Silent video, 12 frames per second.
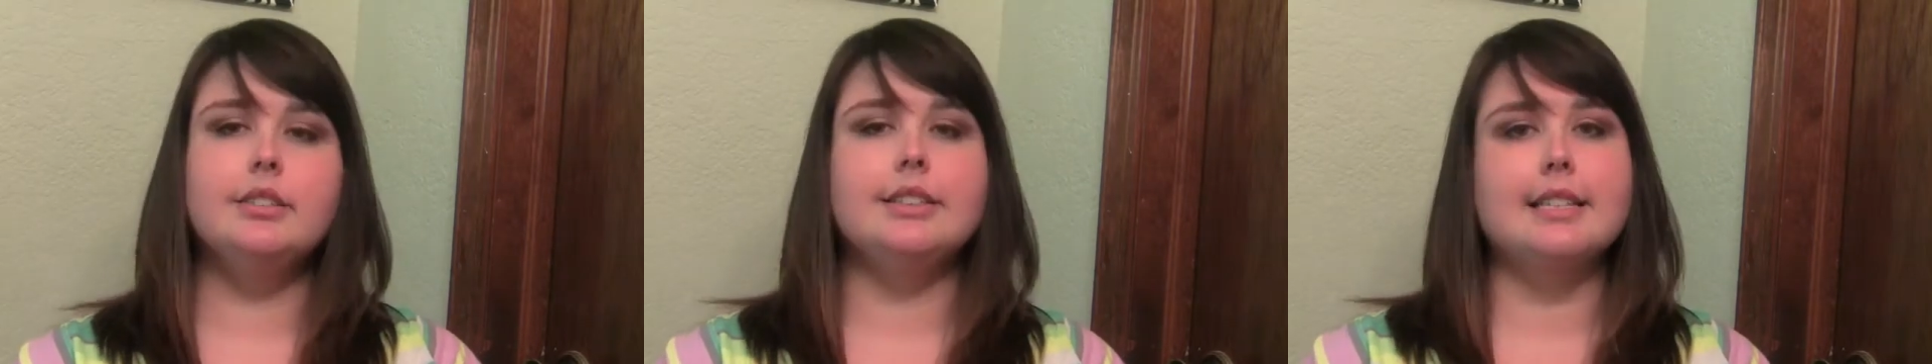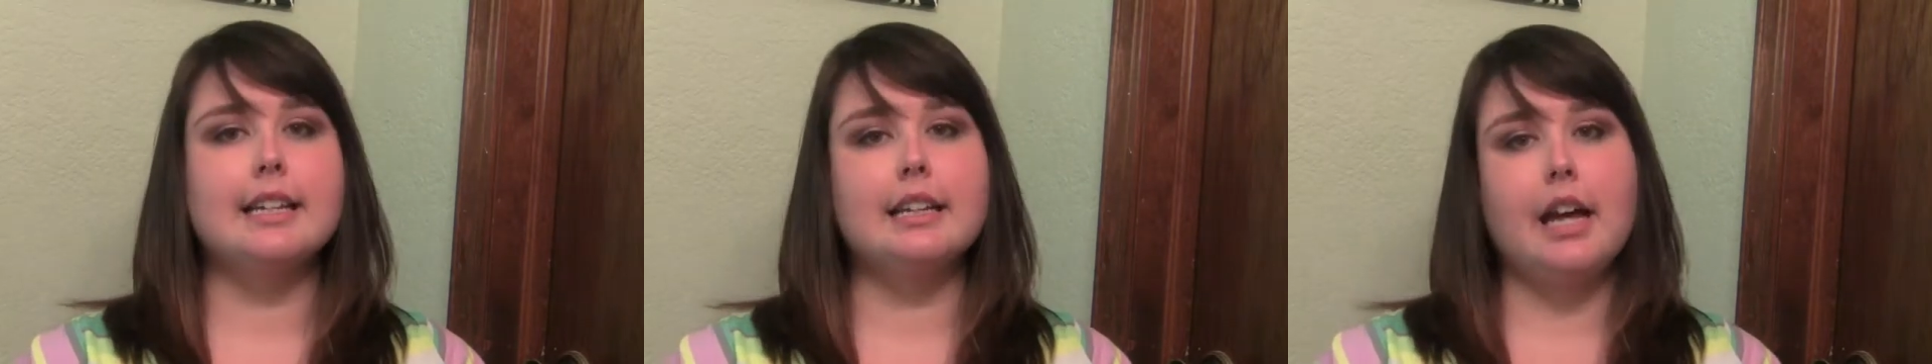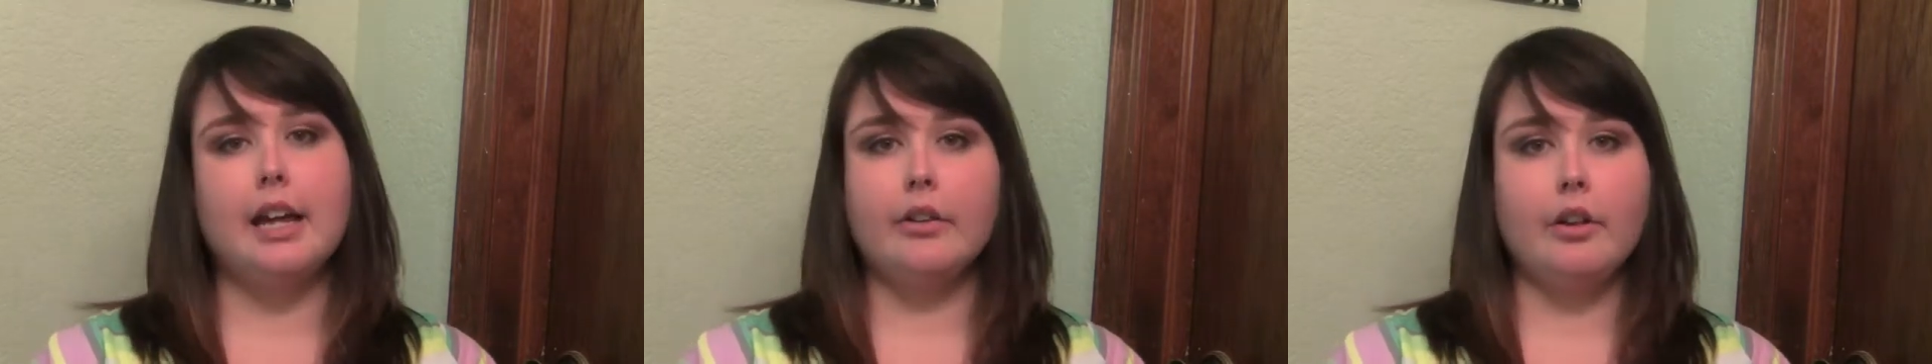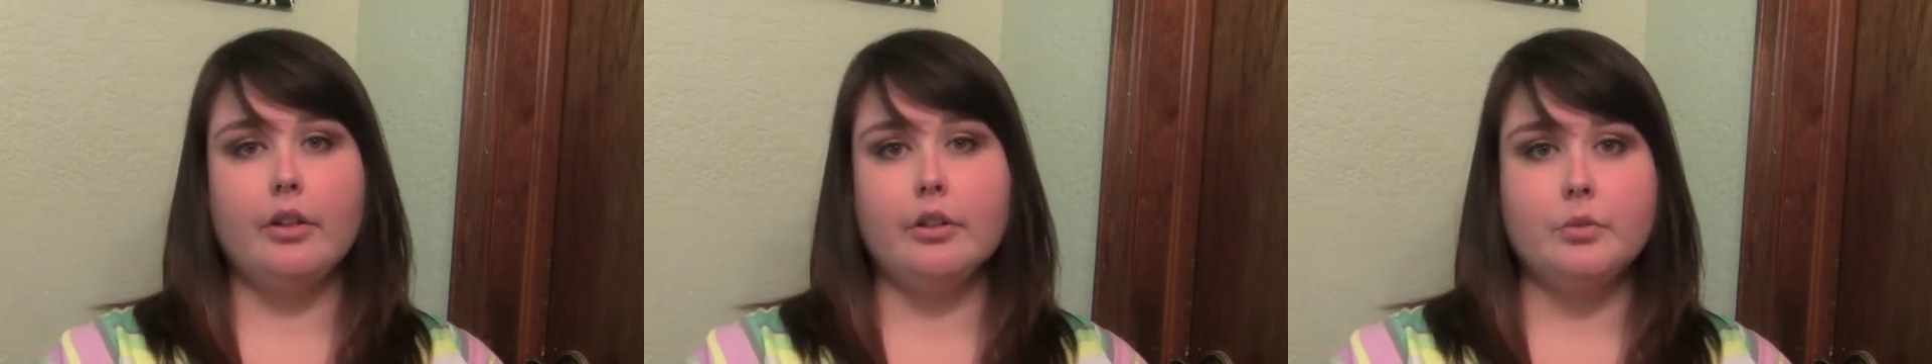listen, I
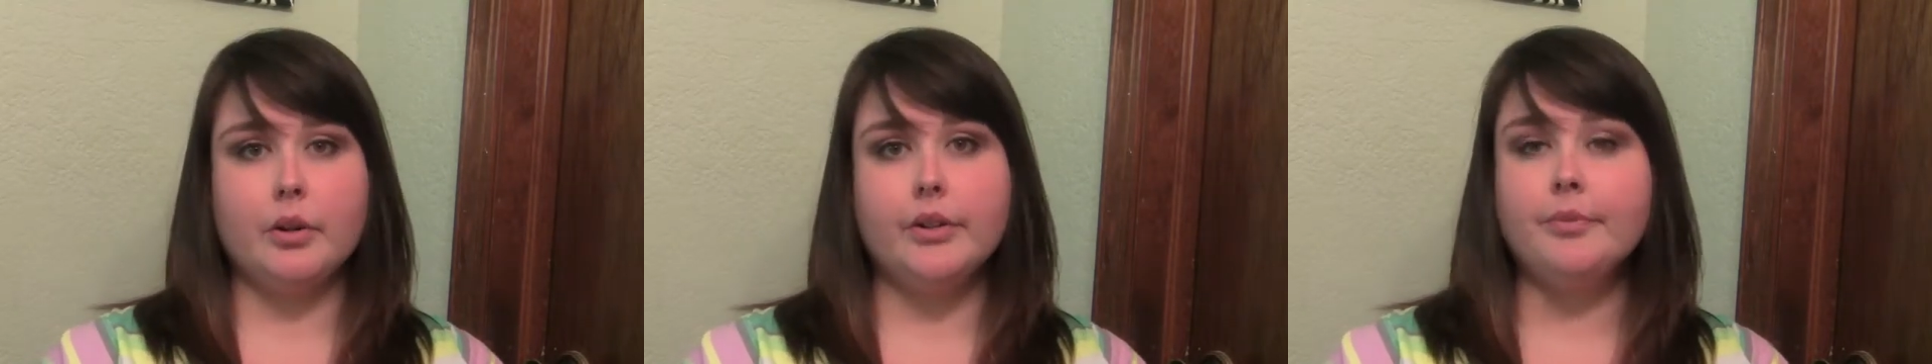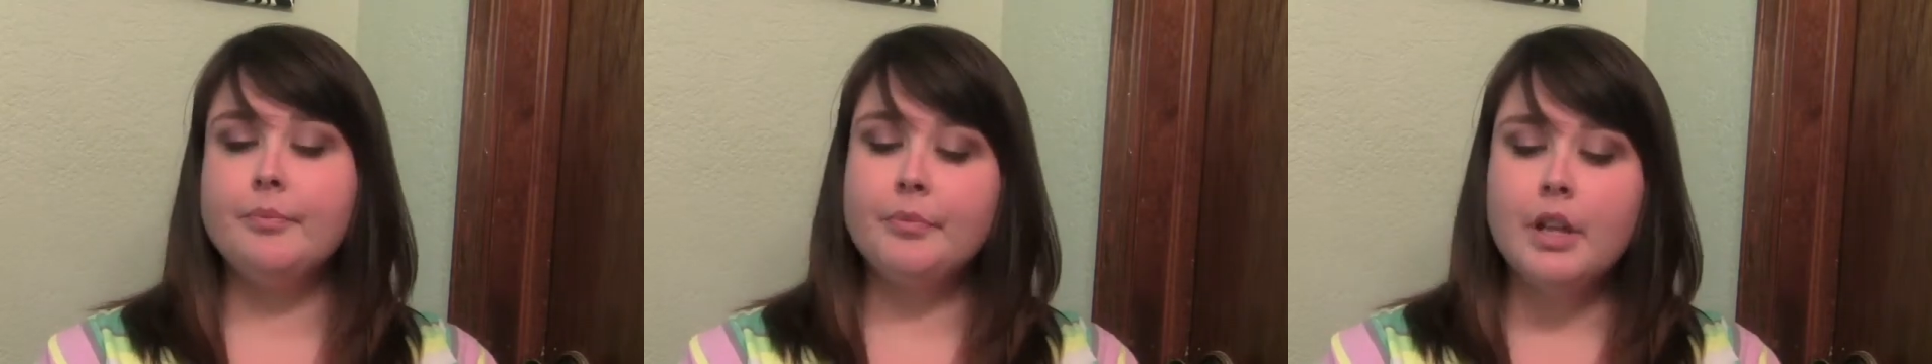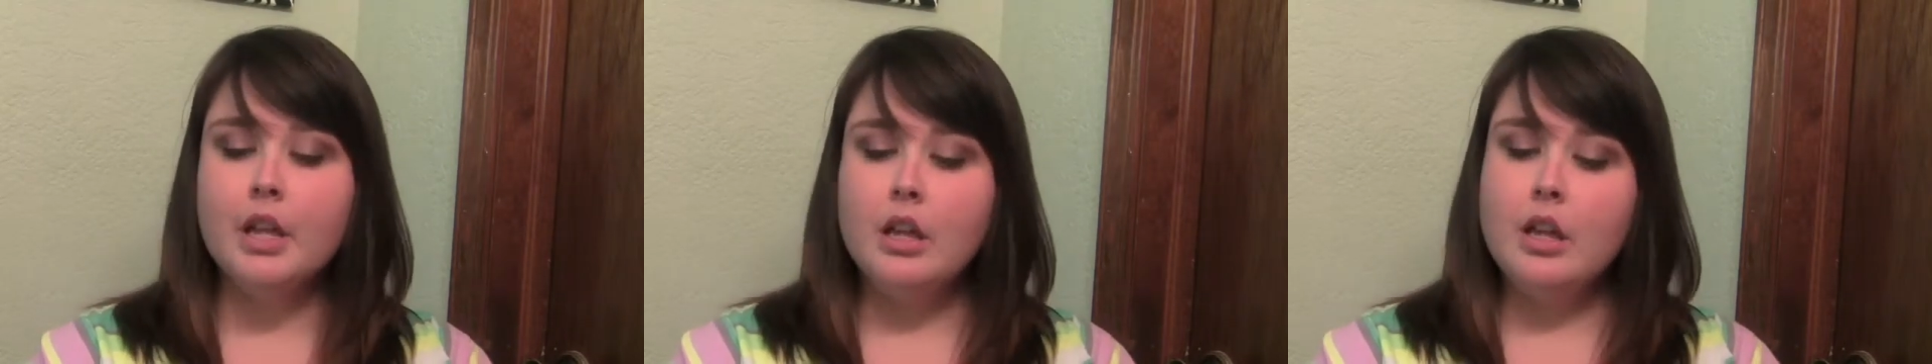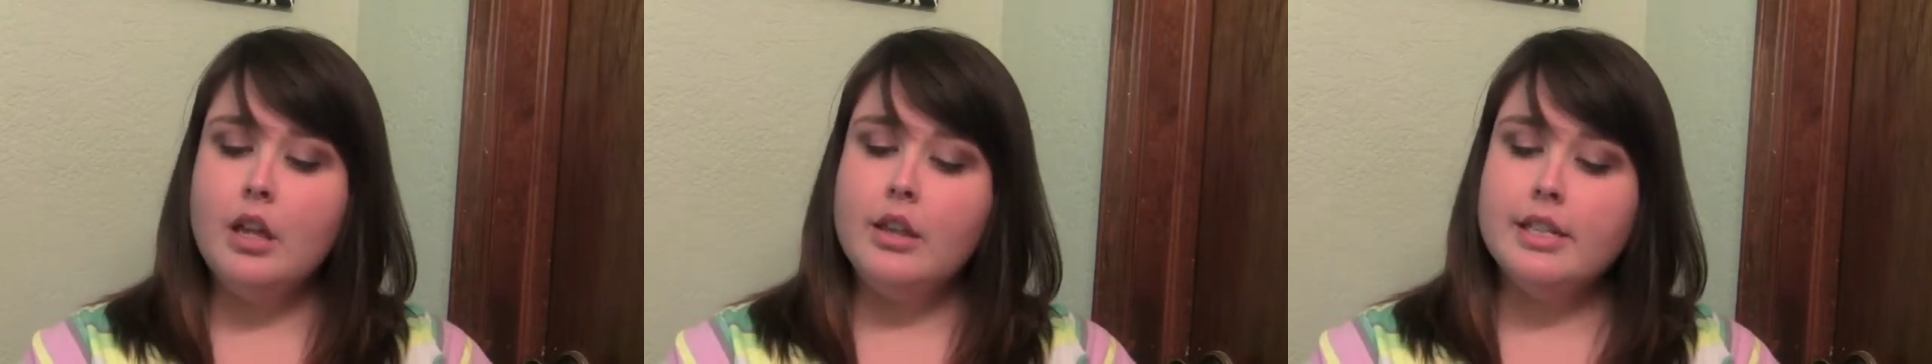don't know this word.
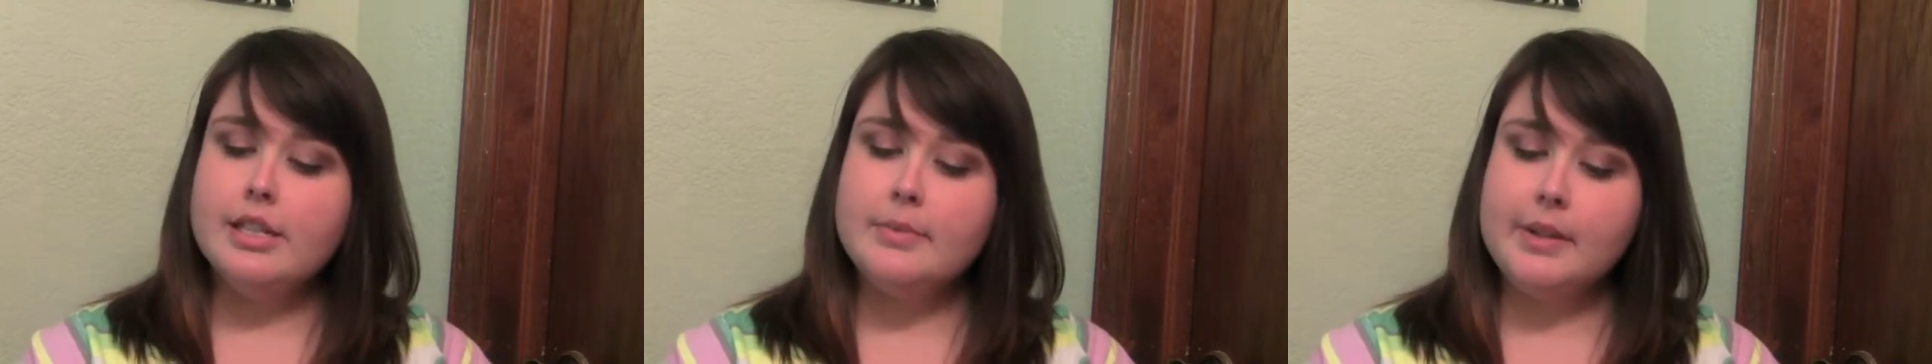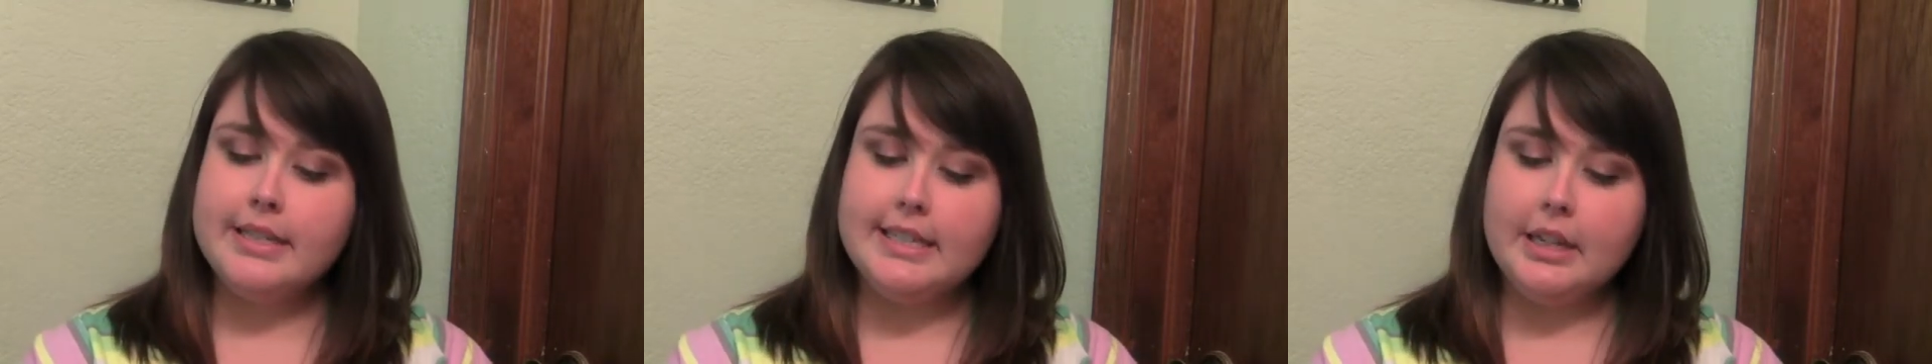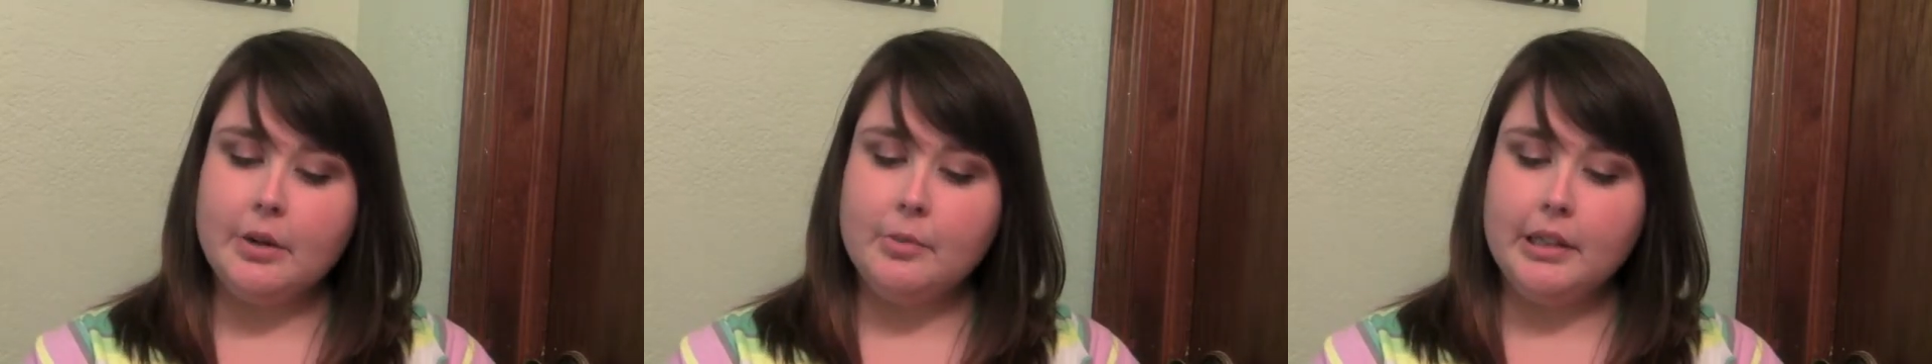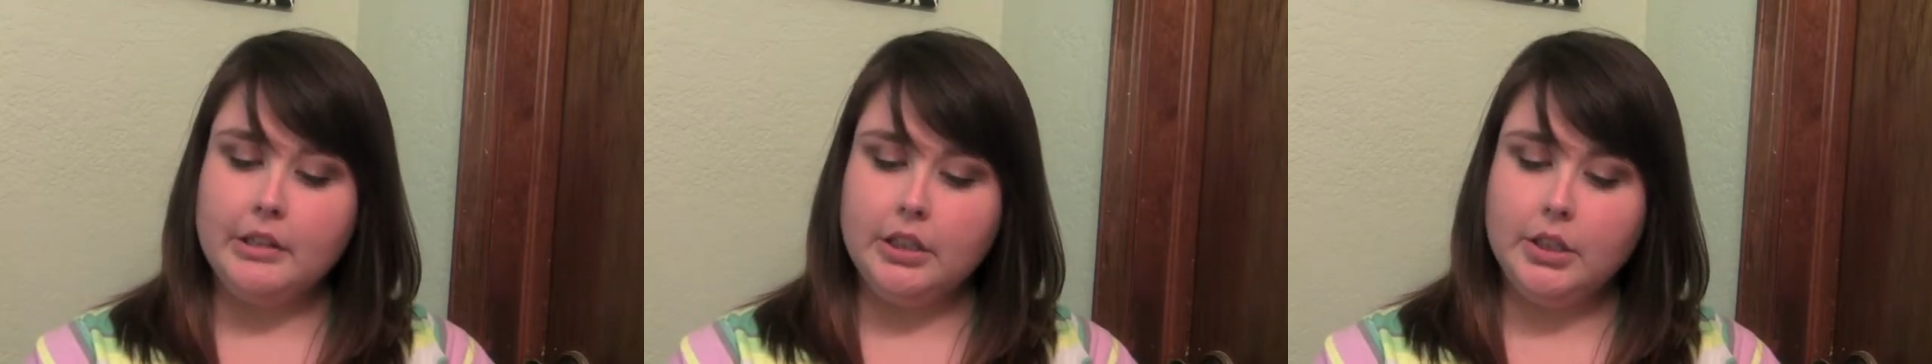This is by C.O.
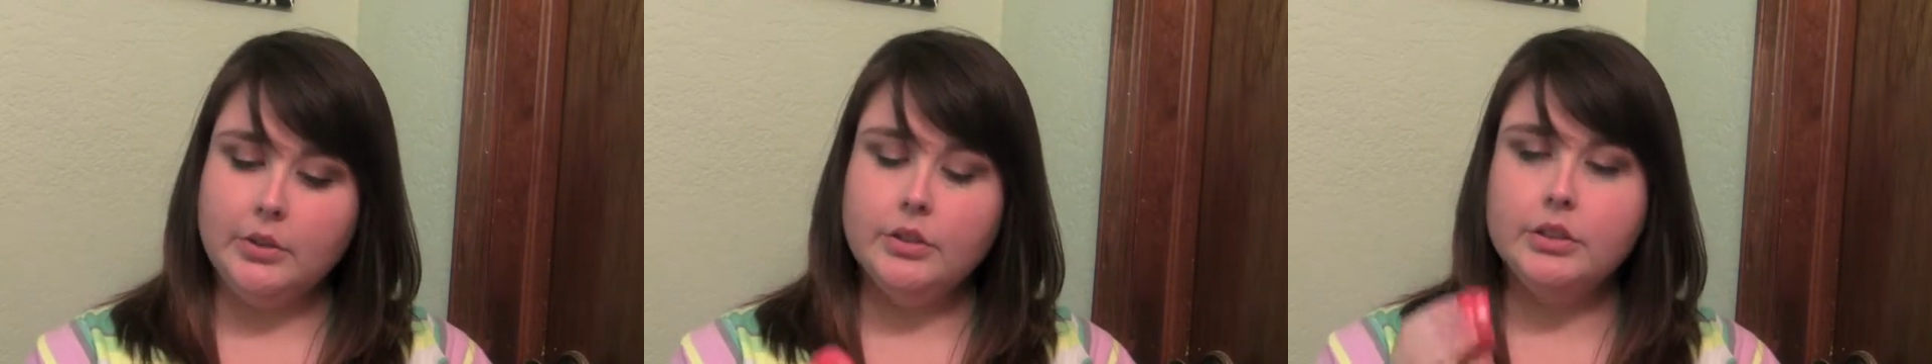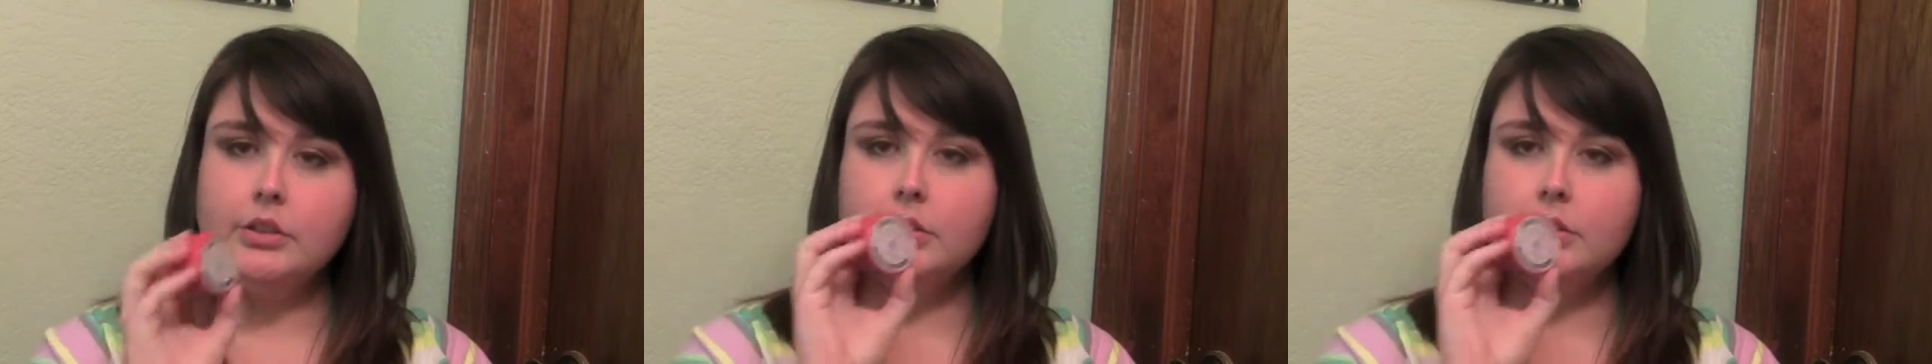Bigelow